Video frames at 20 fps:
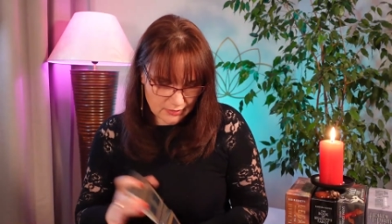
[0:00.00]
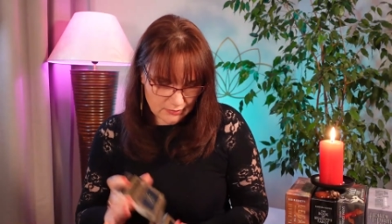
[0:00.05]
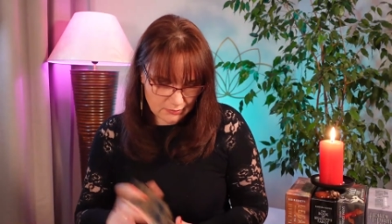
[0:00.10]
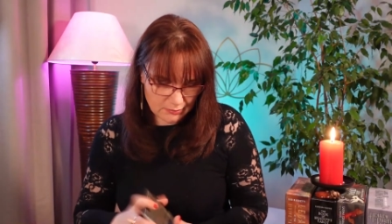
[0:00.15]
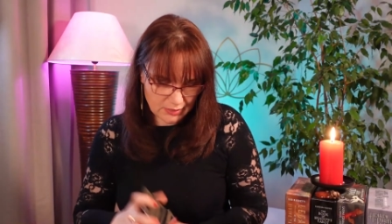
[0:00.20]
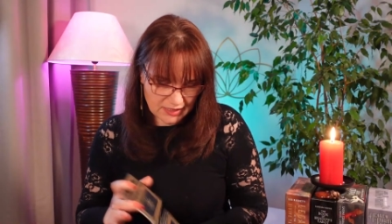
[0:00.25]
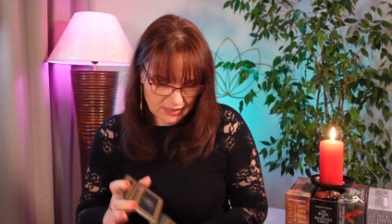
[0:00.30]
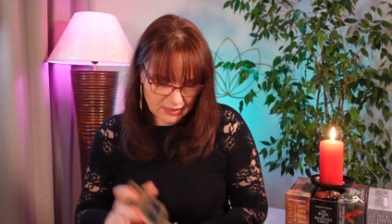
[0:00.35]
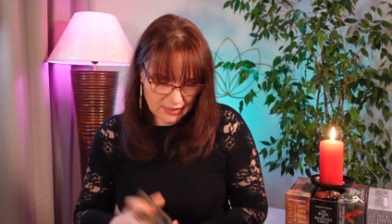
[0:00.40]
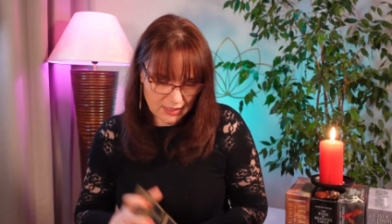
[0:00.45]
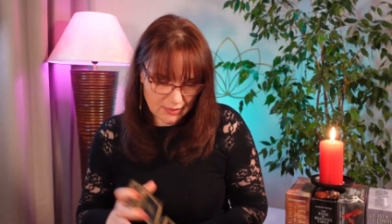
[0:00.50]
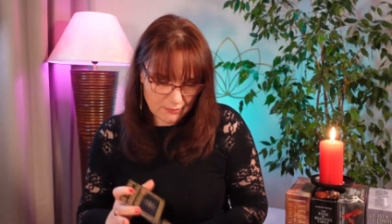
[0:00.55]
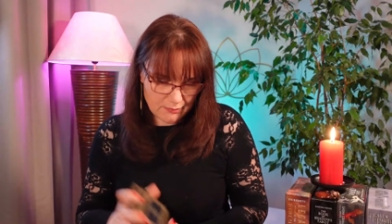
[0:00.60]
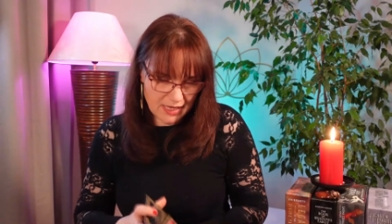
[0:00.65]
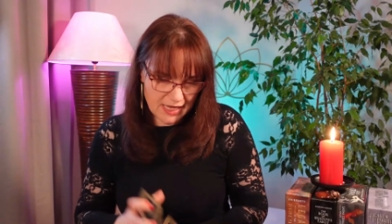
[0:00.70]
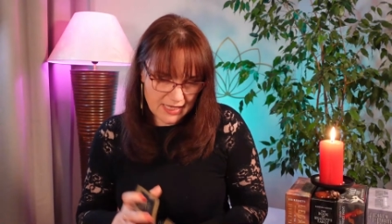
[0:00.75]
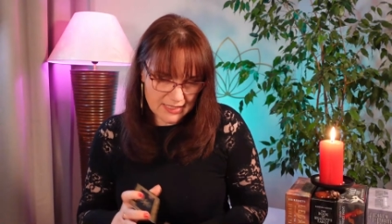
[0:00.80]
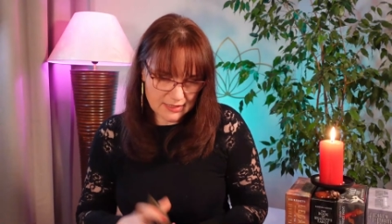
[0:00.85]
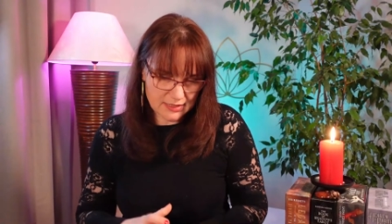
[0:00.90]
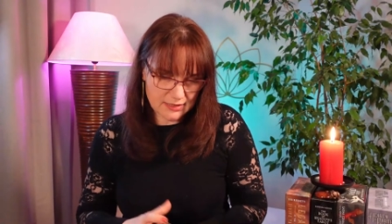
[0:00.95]
but they
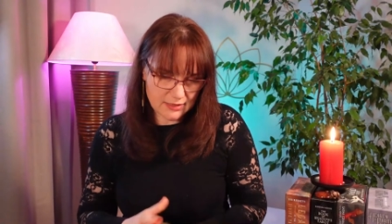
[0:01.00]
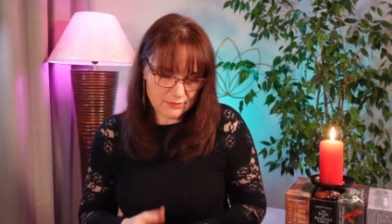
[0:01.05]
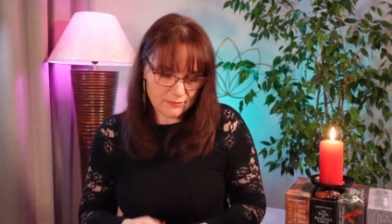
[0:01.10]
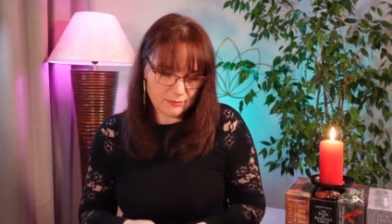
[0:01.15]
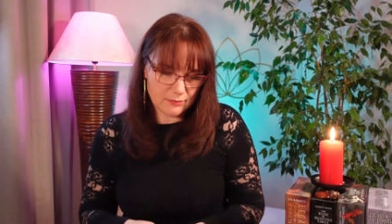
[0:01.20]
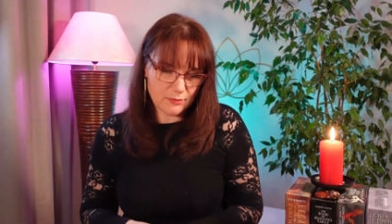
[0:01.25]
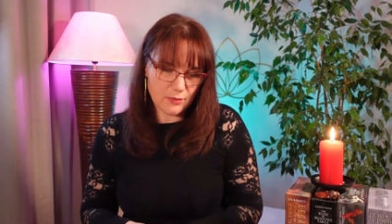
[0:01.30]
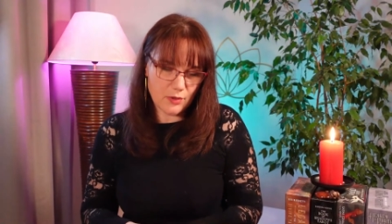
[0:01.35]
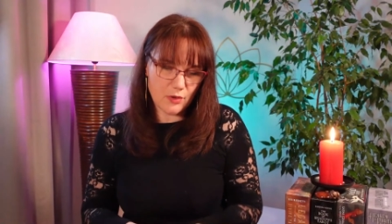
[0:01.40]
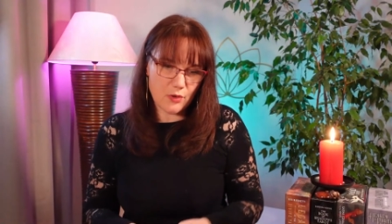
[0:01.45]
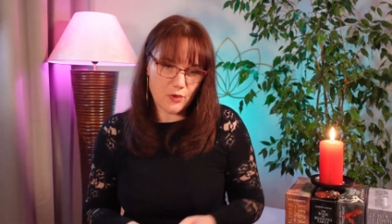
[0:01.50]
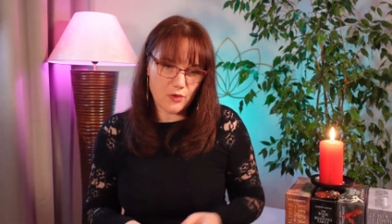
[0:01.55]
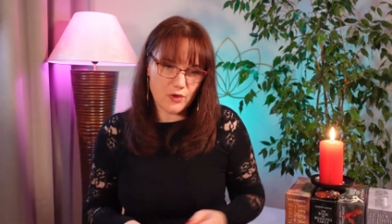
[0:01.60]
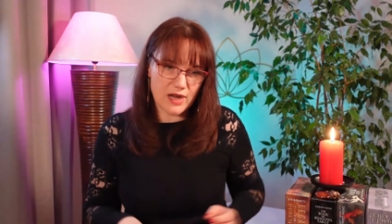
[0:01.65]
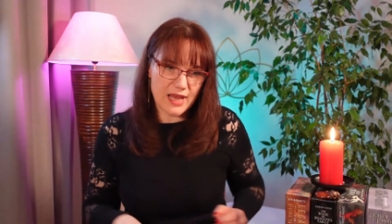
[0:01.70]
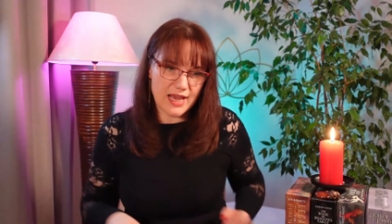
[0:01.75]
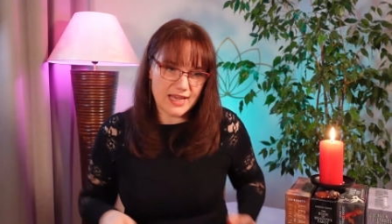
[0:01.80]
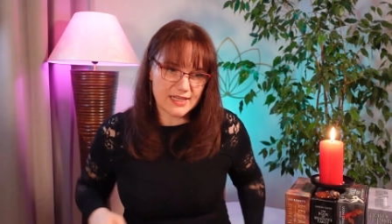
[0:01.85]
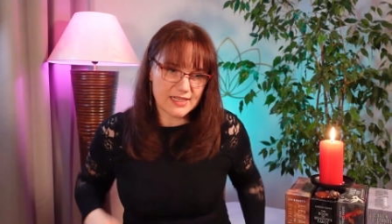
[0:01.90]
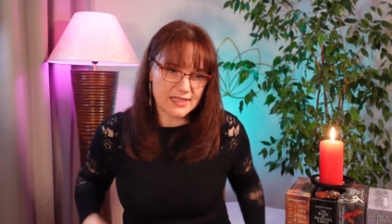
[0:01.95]
might more
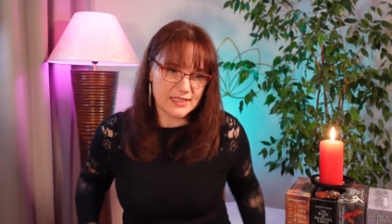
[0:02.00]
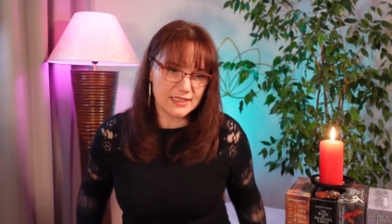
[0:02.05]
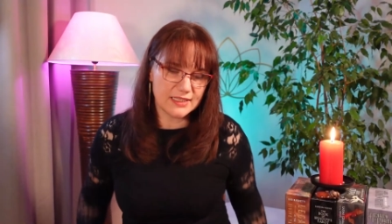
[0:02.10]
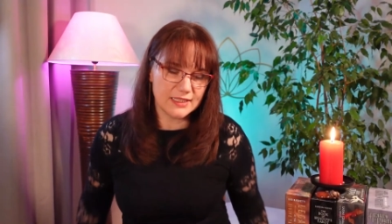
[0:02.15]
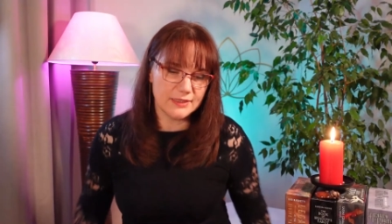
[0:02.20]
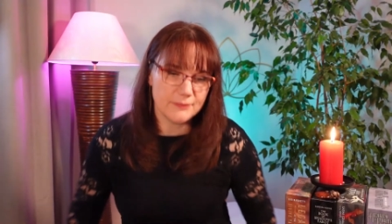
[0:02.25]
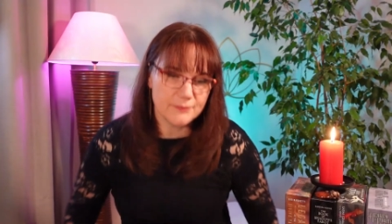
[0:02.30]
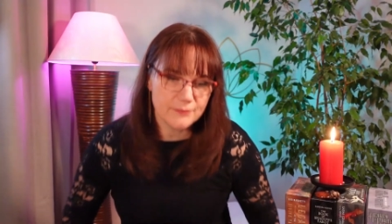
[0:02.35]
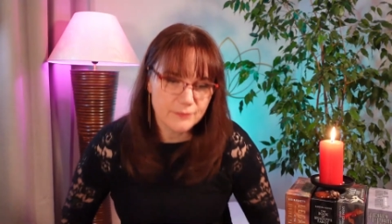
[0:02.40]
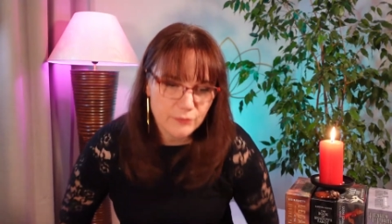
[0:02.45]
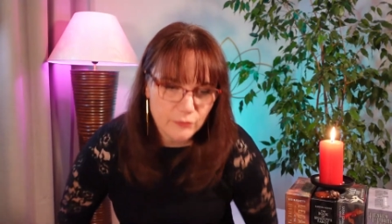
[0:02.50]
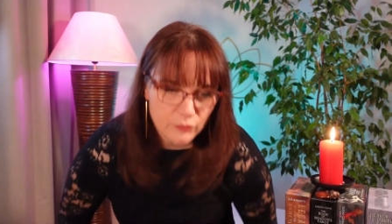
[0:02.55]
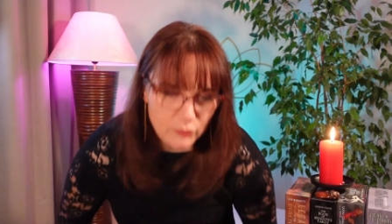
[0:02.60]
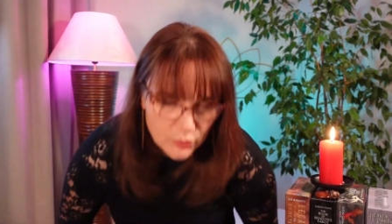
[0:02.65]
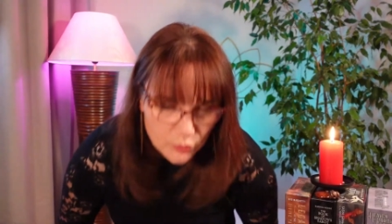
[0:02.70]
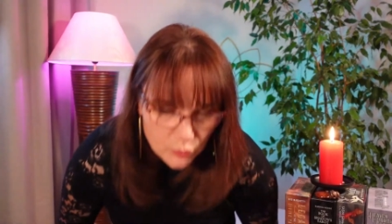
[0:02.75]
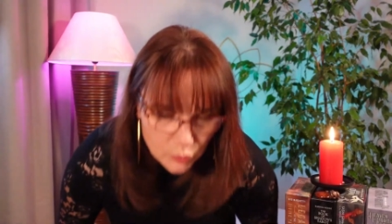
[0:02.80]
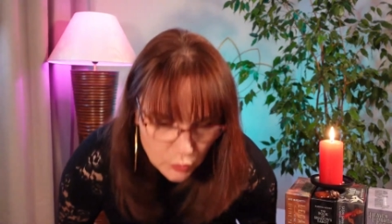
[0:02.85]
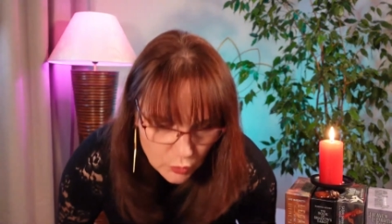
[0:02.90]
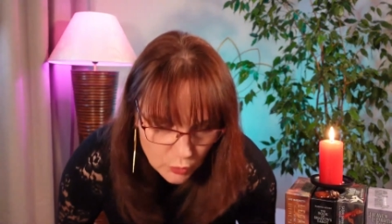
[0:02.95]
likely
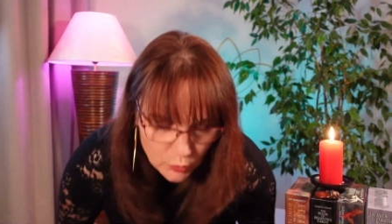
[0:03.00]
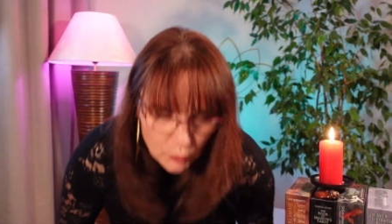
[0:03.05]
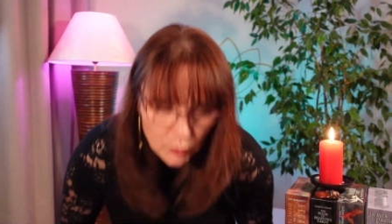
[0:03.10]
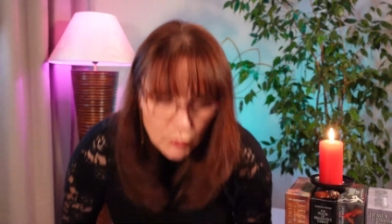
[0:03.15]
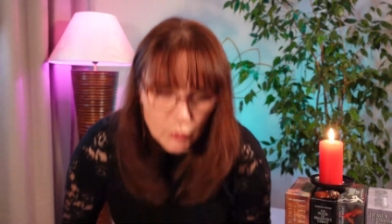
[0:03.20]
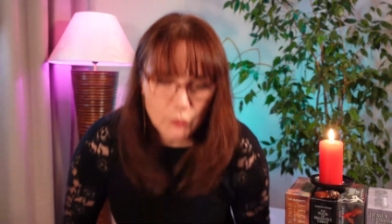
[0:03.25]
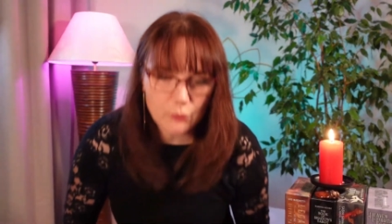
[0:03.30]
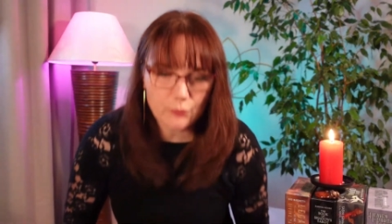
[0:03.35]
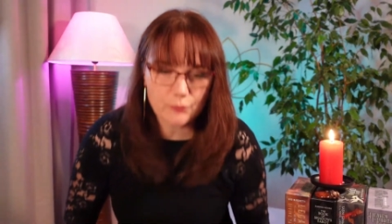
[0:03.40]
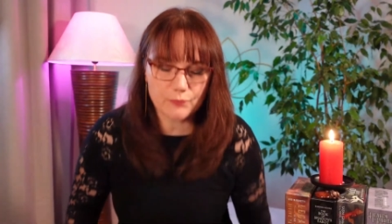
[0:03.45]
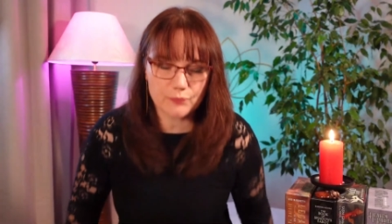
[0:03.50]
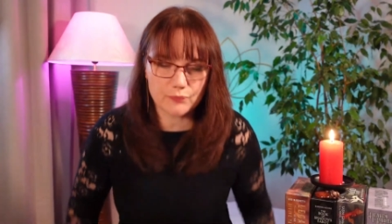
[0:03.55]
to